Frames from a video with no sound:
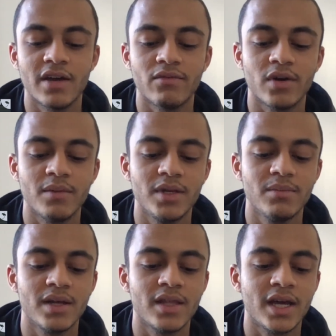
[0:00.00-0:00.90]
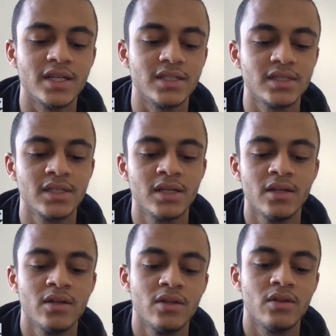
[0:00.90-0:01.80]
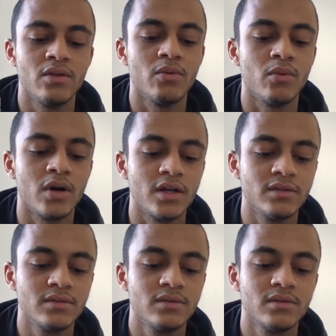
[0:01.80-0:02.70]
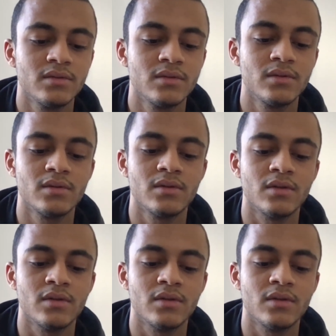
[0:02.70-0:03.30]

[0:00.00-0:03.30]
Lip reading: What I mean by that is the 1,